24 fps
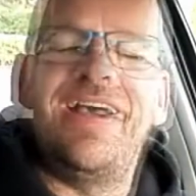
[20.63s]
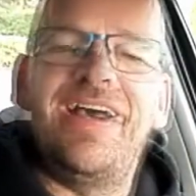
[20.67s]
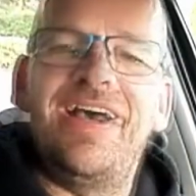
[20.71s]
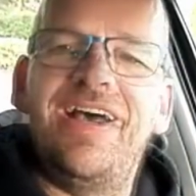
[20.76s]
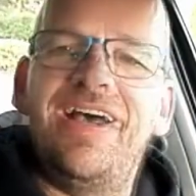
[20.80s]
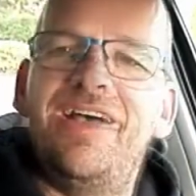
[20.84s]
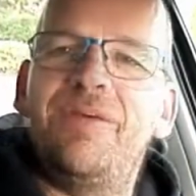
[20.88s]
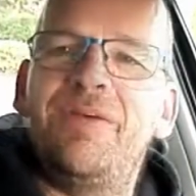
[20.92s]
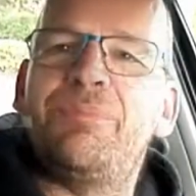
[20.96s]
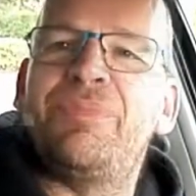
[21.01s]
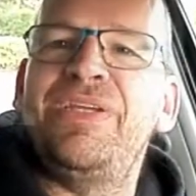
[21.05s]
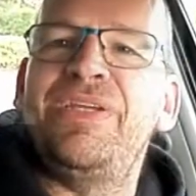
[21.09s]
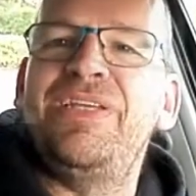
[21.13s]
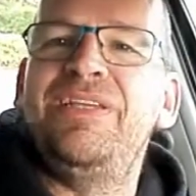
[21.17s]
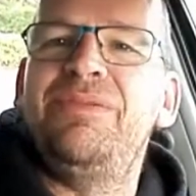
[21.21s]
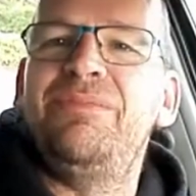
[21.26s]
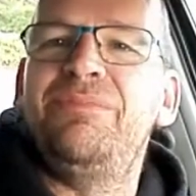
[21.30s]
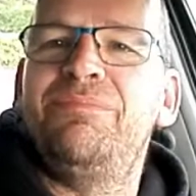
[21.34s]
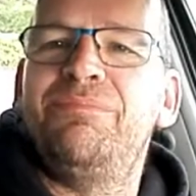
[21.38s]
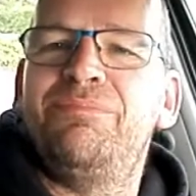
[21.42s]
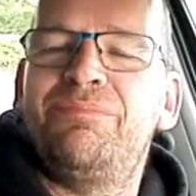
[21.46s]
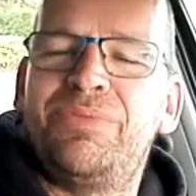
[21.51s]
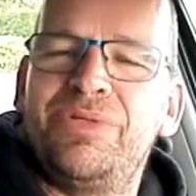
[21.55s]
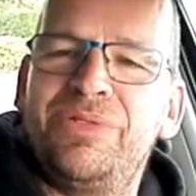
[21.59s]
I've
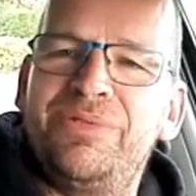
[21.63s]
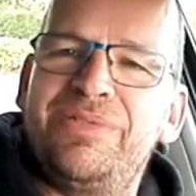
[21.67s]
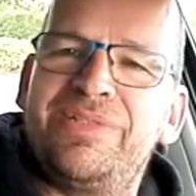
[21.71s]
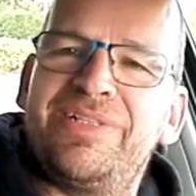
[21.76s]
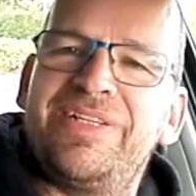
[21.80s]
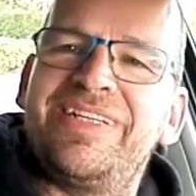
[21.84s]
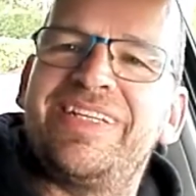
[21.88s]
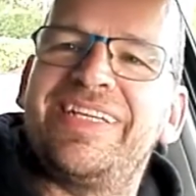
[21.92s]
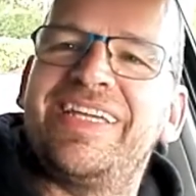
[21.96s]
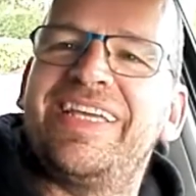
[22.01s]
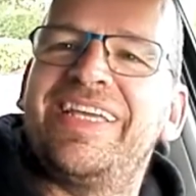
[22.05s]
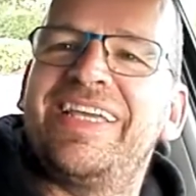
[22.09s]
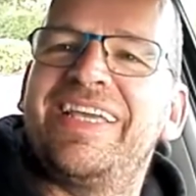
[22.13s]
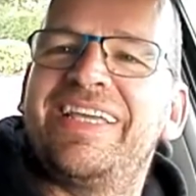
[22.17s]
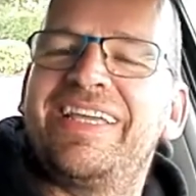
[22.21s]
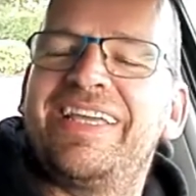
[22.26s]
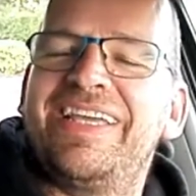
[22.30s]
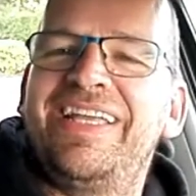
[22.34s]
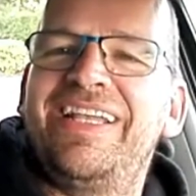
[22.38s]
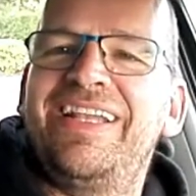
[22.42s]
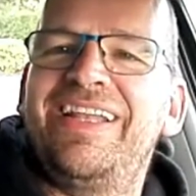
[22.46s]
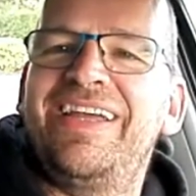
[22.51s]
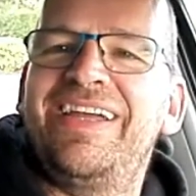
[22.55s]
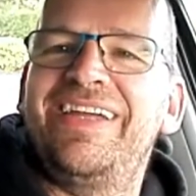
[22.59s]
been boondocking
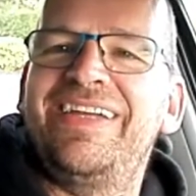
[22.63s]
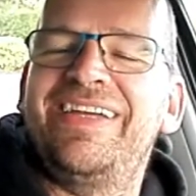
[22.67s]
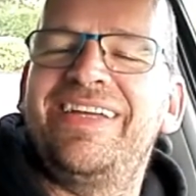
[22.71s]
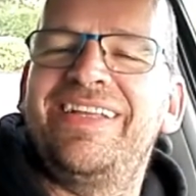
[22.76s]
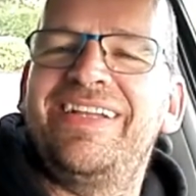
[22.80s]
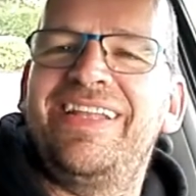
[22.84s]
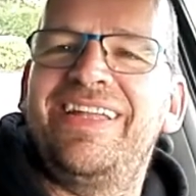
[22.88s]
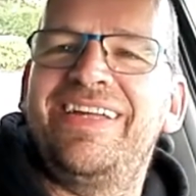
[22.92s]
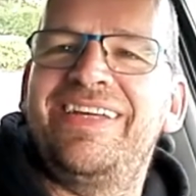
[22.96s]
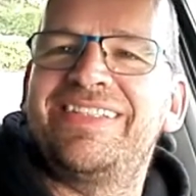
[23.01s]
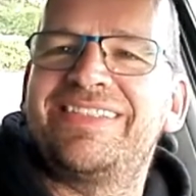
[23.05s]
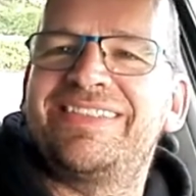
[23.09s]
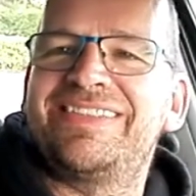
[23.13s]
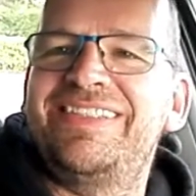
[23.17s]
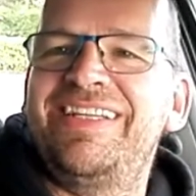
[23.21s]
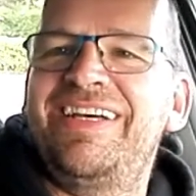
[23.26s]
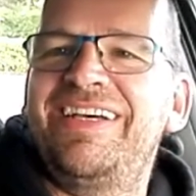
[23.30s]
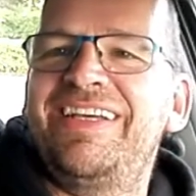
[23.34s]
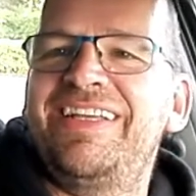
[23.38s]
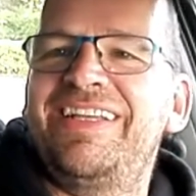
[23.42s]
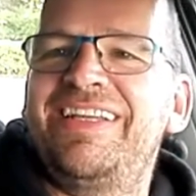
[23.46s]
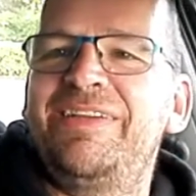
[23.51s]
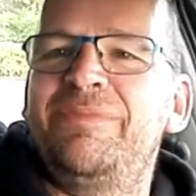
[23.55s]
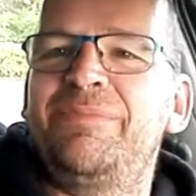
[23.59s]
again here last
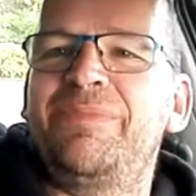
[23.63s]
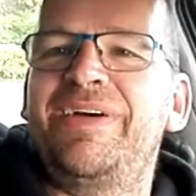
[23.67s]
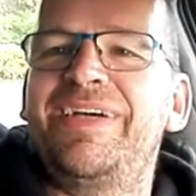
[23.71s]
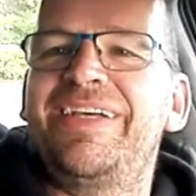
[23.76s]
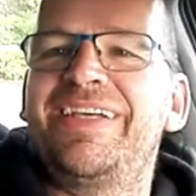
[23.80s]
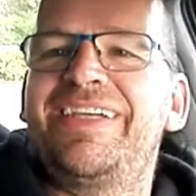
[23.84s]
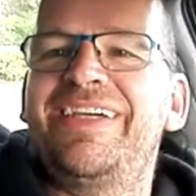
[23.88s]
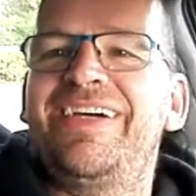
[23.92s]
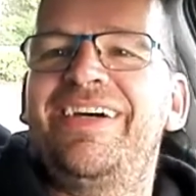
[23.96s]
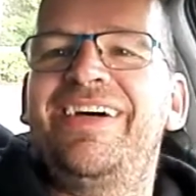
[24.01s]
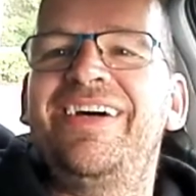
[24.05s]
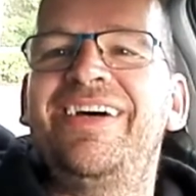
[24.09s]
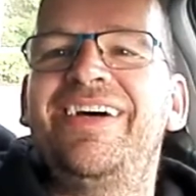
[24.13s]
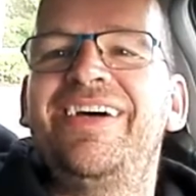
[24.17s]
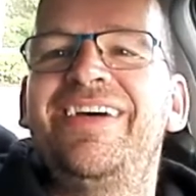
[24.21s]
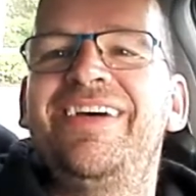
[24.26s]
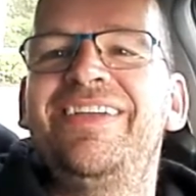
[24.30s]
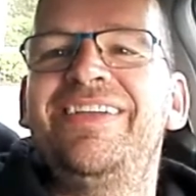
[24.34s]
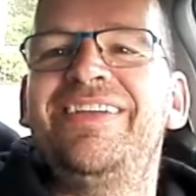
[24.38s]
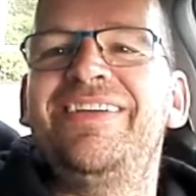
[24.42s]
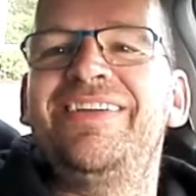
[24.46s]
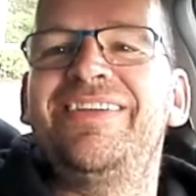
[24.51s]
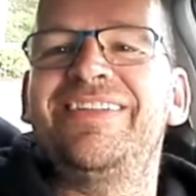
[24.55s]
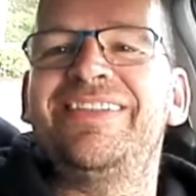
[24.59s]
night in my car,
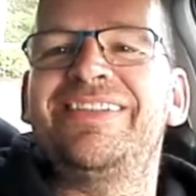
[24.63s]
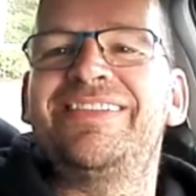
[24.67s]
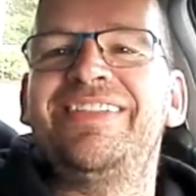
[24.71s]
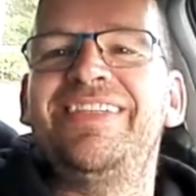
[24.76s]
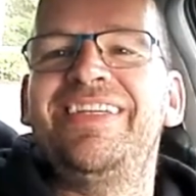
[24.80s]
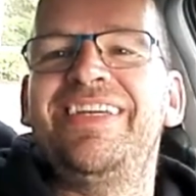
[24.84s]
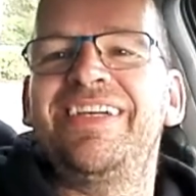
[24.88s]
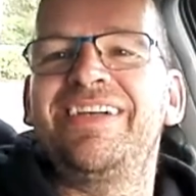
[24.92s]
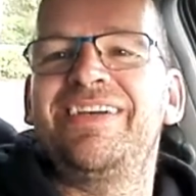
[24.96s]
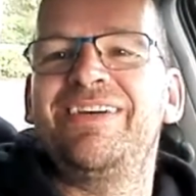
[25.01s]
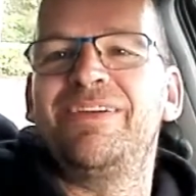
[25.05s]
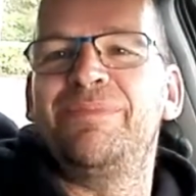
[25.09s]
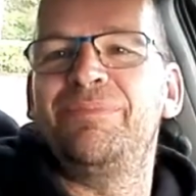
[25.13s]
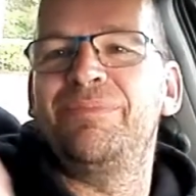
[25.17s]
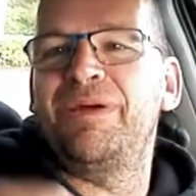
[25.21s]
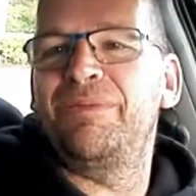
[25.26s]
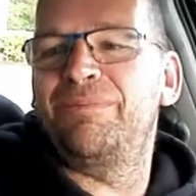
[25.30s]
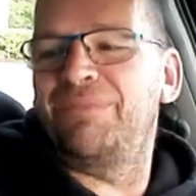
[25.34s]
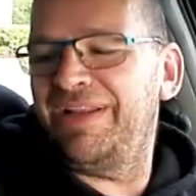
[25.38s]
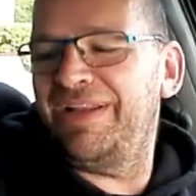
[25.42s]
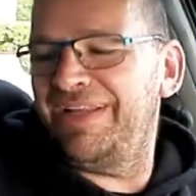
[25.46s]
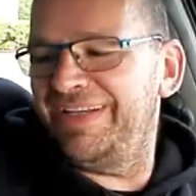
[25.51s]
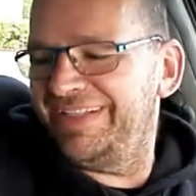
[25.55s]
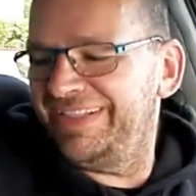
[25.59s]
and you can see I got my
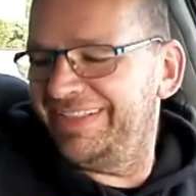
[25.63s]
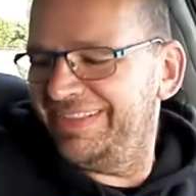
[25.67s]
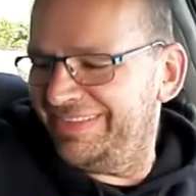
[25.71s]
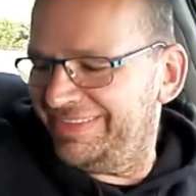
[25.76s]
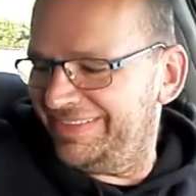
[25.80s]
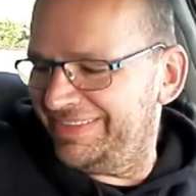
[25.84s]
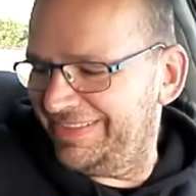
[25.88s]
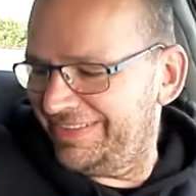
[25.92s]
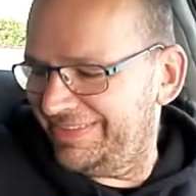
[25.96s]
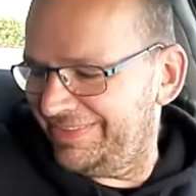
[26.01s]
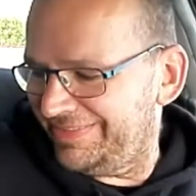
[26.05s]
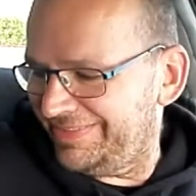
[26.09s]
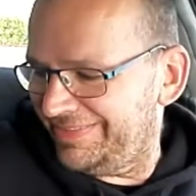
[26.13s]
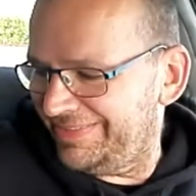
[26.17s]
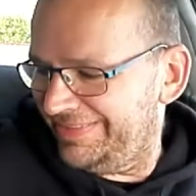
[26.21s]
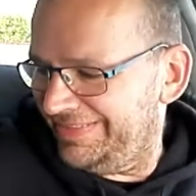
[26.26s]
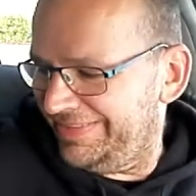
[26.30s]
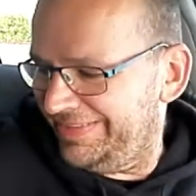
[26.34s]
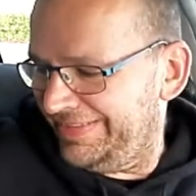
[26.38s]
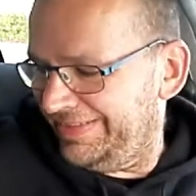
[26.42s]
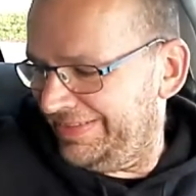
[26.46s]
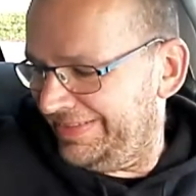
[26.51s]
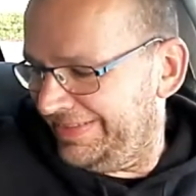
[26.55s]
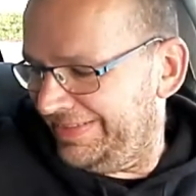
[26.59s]
blankets and all.
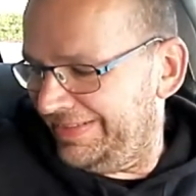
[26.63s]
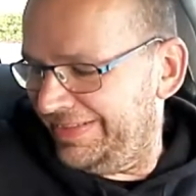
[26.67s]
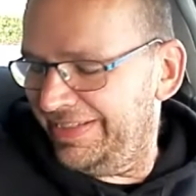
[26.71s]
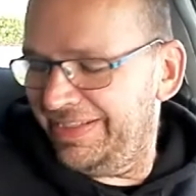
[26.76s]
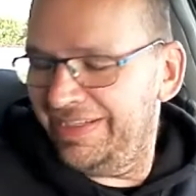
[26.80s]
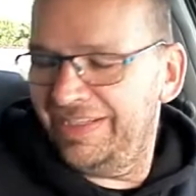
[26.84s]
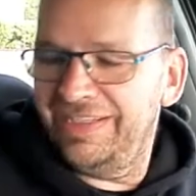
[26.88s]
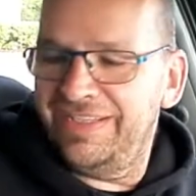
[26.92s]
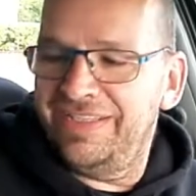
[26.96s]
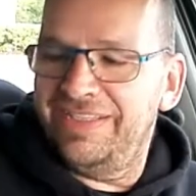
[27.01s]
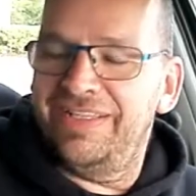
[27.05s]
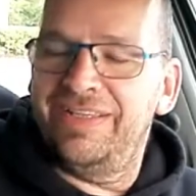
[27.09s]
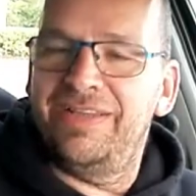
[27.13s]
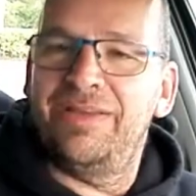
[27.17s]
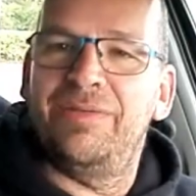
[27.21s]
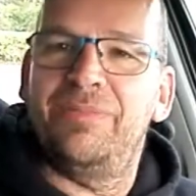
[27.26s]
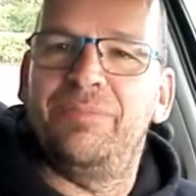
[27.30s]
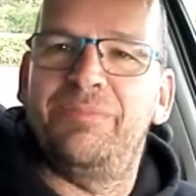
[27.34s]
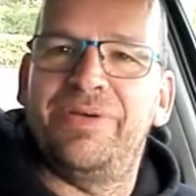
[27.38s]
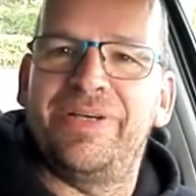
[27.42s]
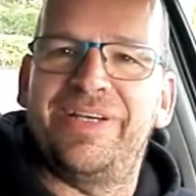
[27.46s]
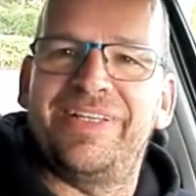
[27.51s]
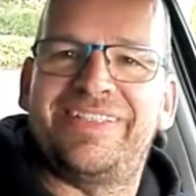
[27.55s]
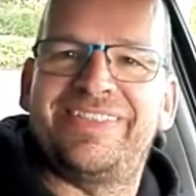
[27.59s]

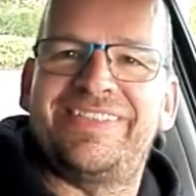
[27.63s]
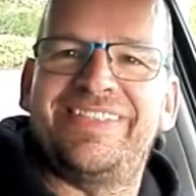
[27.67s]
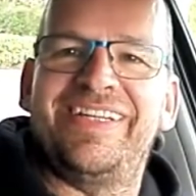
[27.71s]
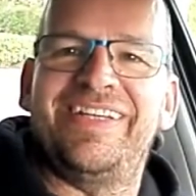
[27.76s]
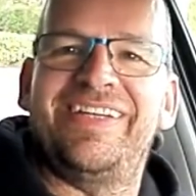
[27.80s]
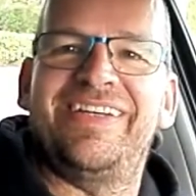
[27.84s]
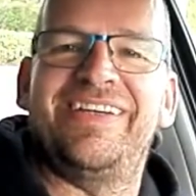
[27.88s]
But